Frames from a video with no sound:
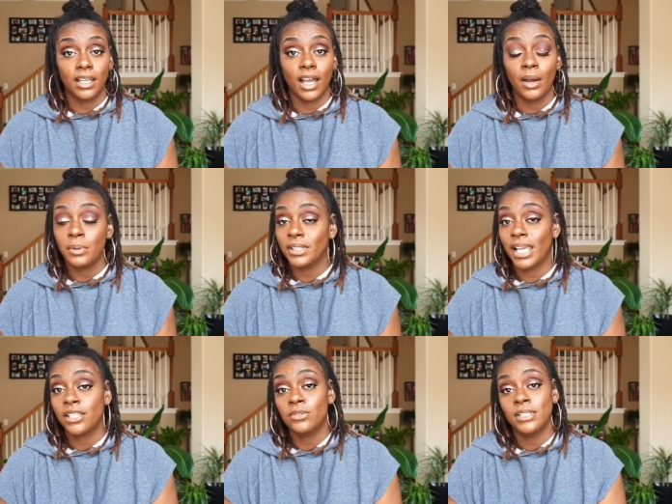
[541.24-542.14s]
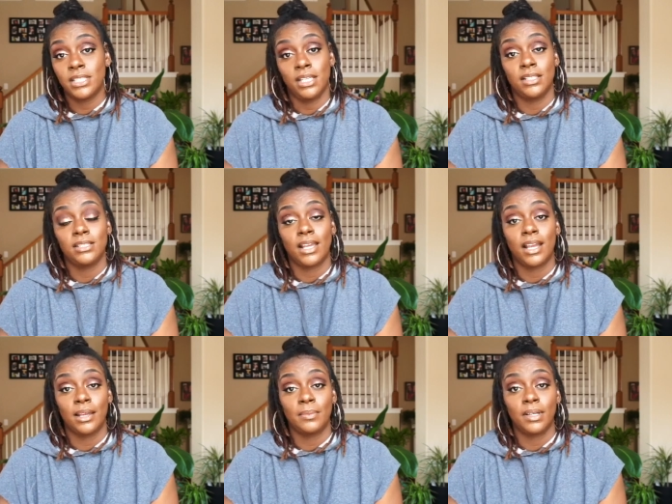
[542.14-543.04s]
I would like you to take the
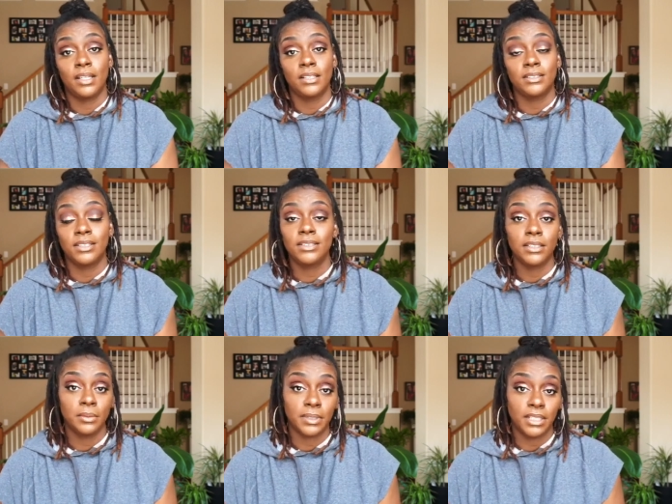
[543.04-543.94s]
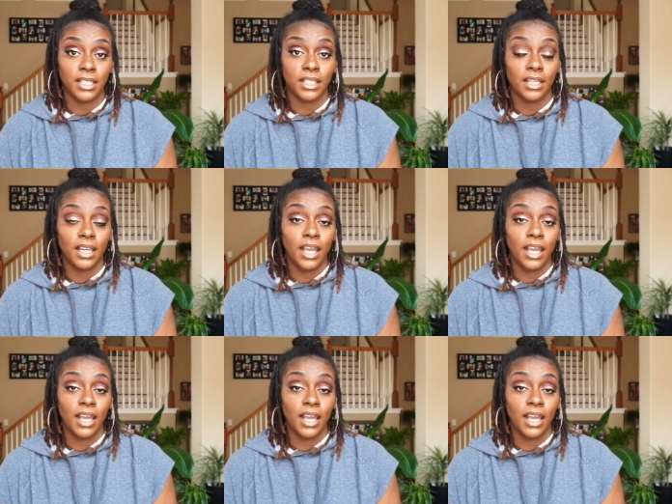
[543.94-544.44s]
time to deal with it.